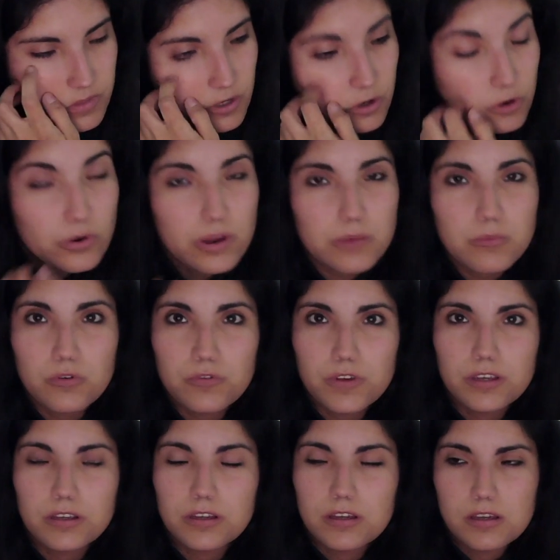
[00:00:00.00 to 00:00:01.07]
Great
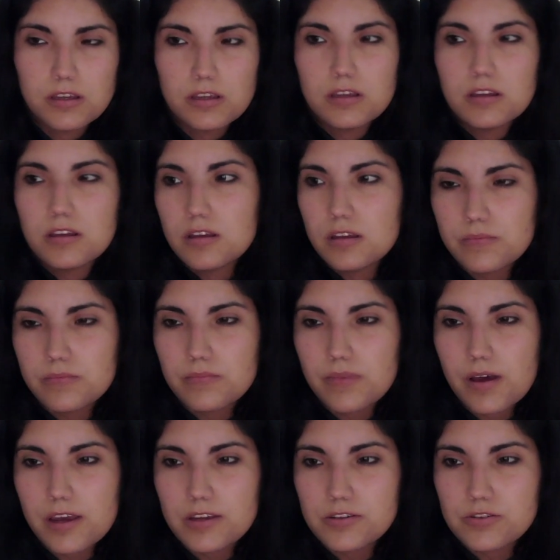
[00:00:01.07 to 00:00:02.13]
movie.
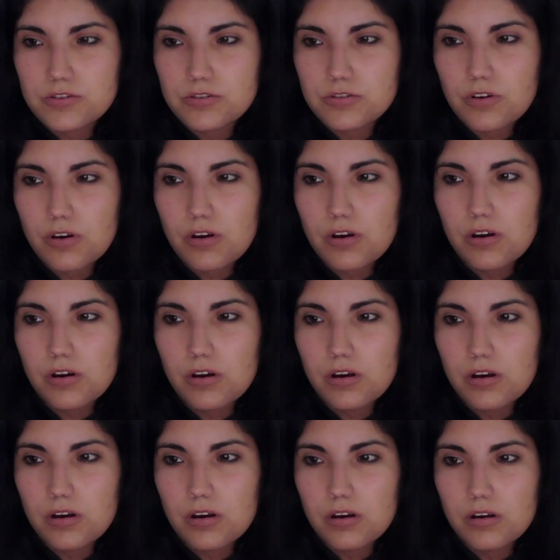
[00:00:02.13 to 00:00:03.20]
I
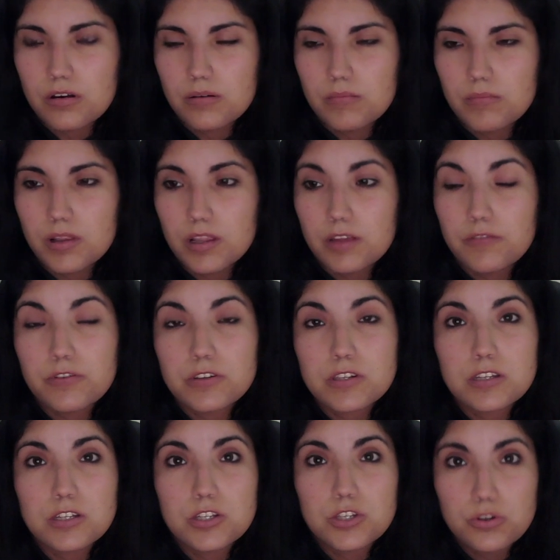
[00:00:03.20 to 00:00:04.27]
saw
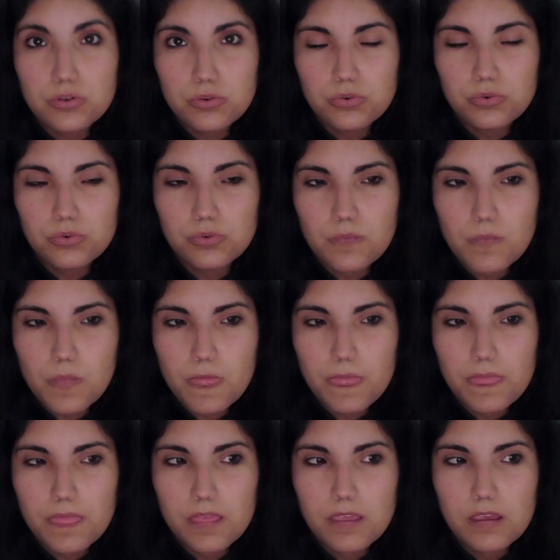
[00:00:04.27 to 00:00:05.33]
Maleficent 2.
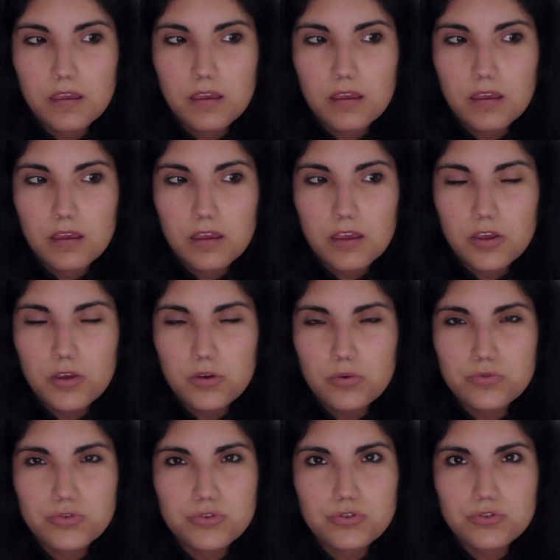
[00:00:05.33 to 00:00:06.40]
It
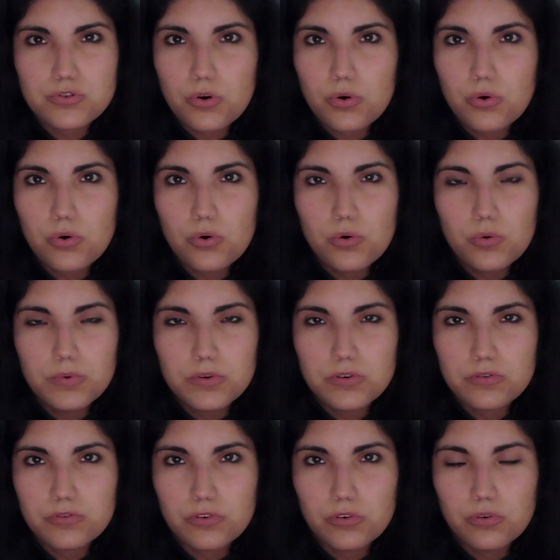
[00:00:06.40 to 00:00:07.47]
was so
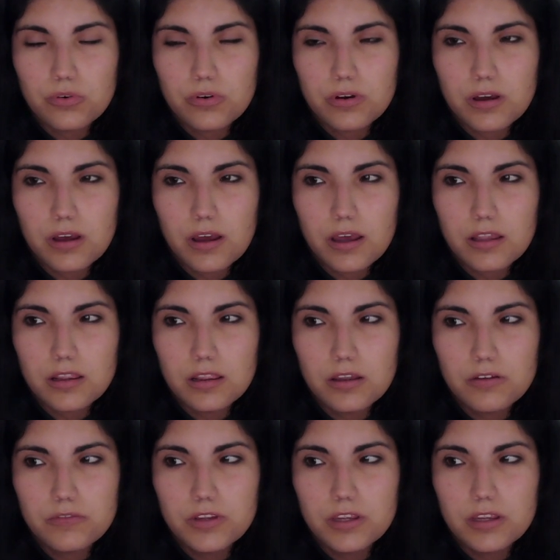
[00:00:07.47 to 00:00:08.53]
beautiful. I
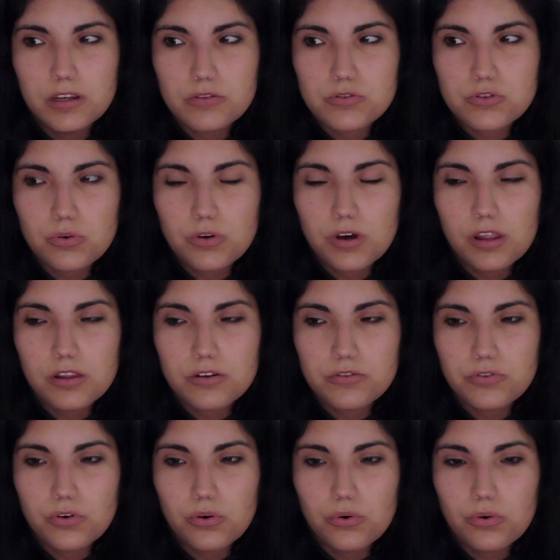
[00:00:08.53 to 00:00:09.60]
loved it. So
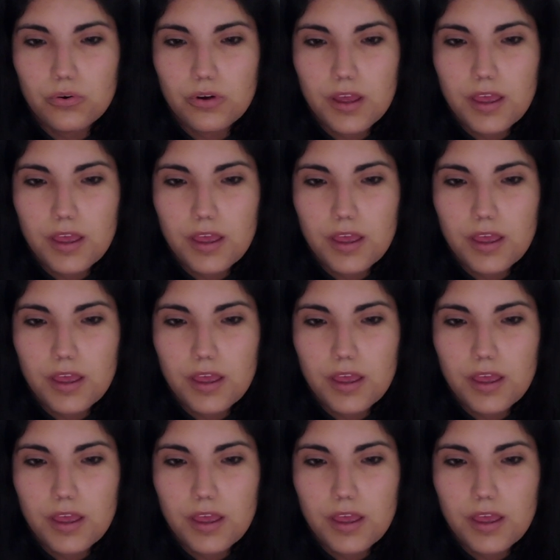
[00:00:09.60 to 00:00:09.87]
colorful